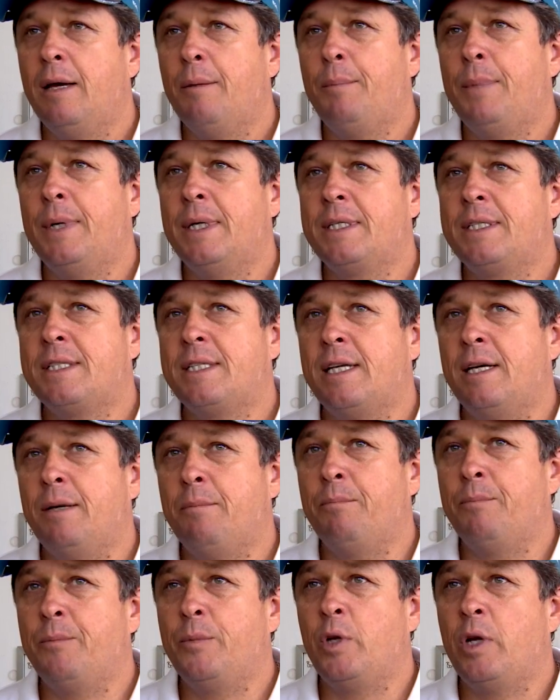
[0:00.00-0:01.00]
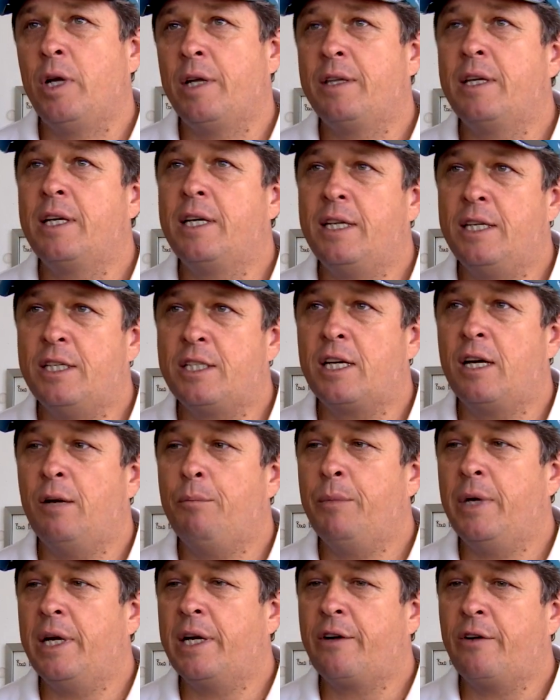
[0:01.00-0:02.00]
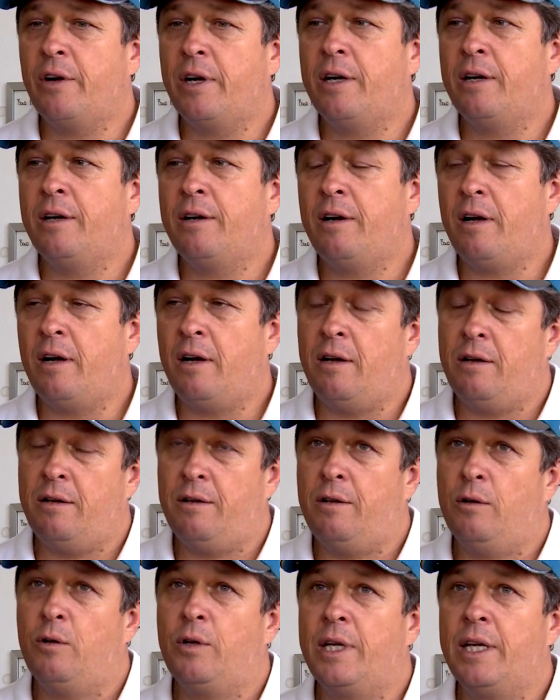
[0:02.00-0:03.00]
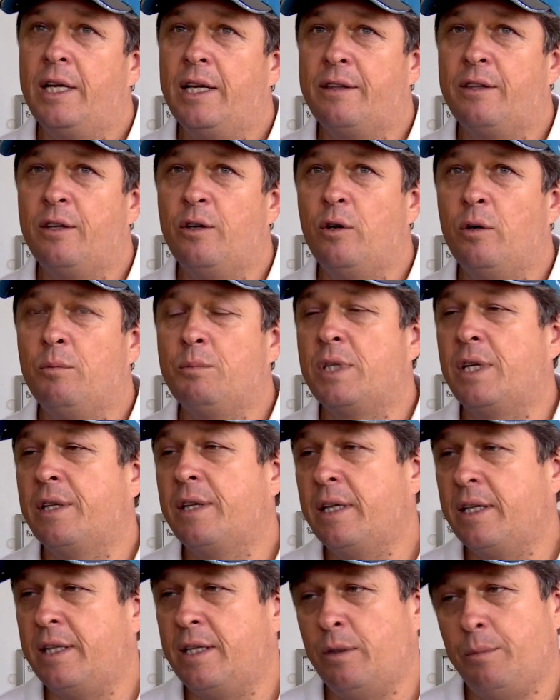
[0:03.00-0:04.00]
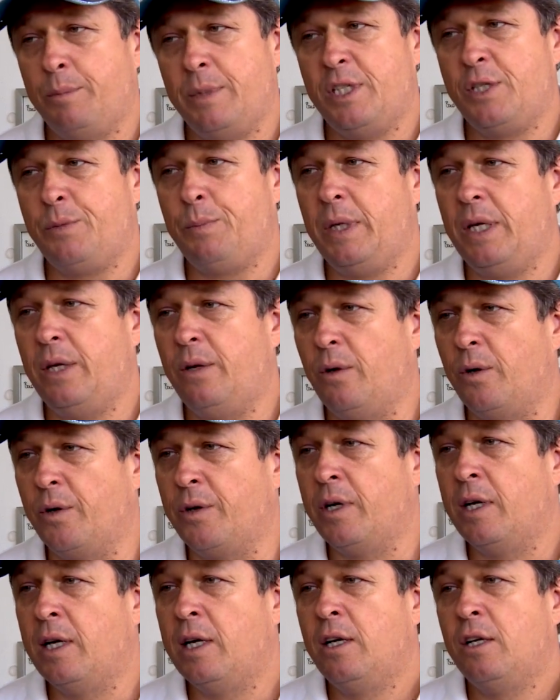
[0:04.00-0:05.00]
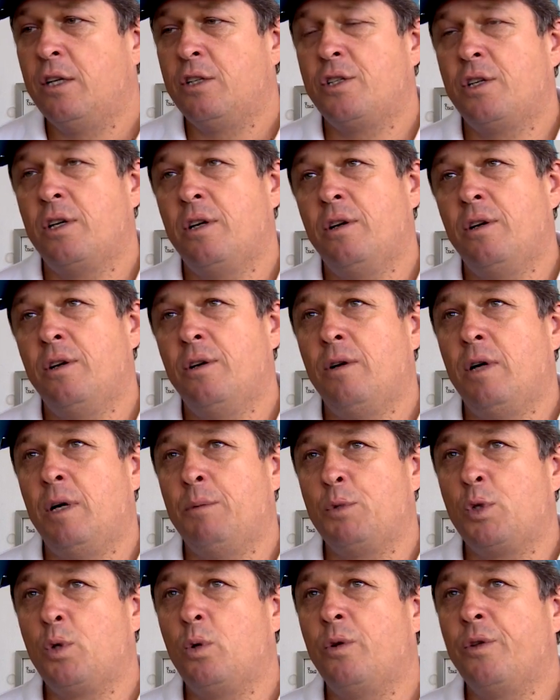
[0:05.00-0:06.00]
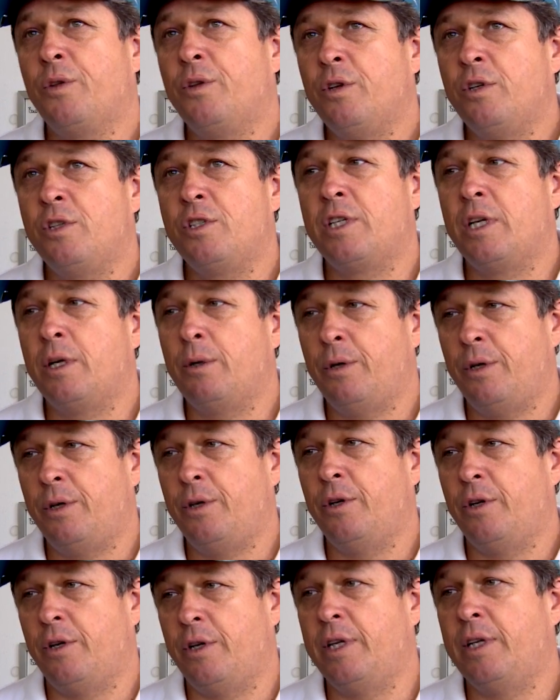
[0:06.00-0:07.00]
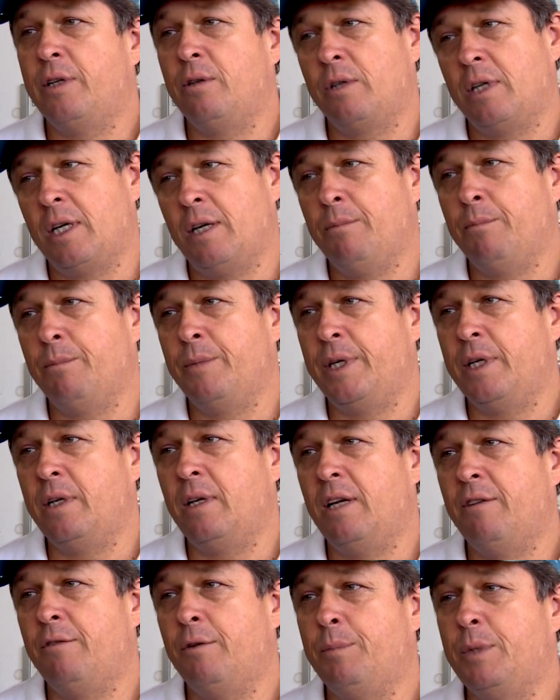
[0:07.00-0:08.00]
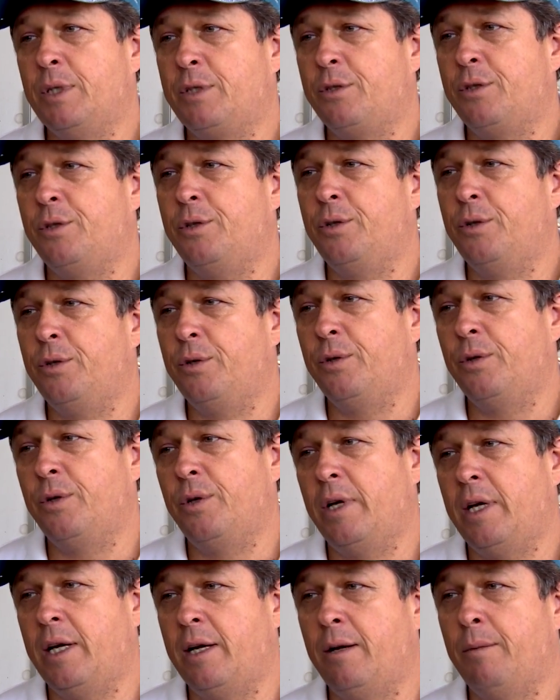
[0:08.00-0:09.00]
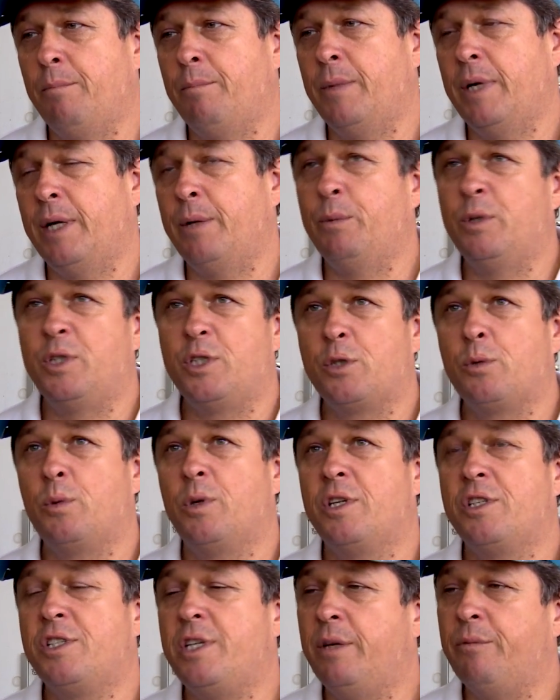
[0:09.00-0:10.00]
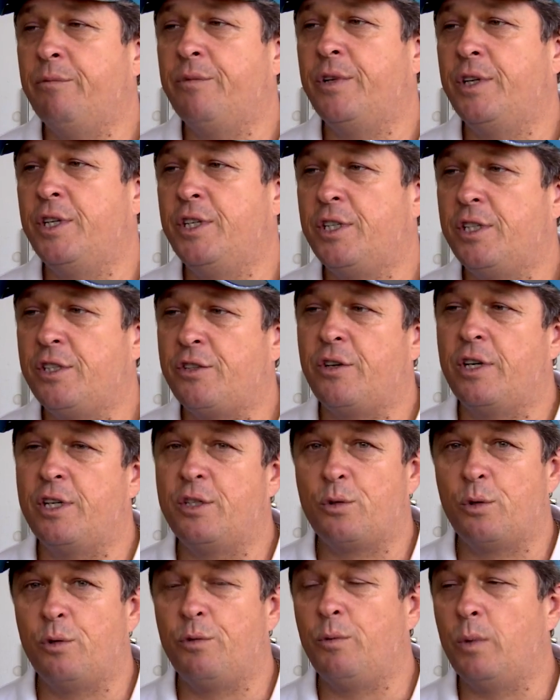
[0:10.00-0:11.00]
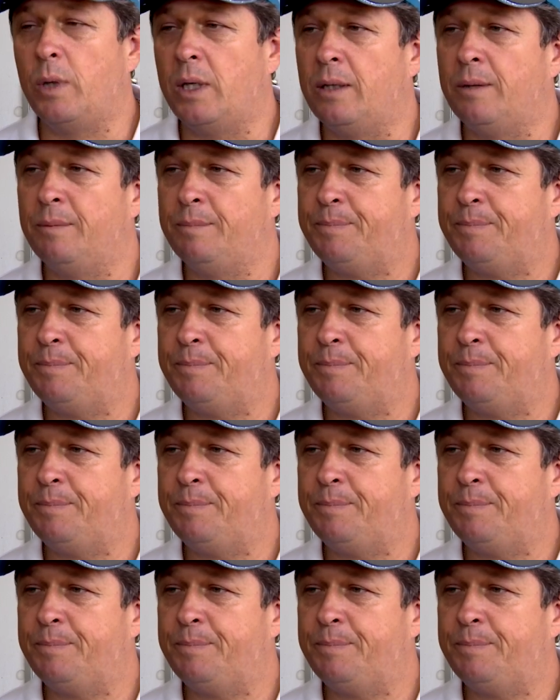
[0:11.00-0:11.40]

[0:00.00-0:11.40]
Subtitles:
But, I think in his comeback run, looking at the noms, I think there'll be speed on. So I'm sure on Thursday, he'll have a bit to do, and we just want to see him finish his race off well.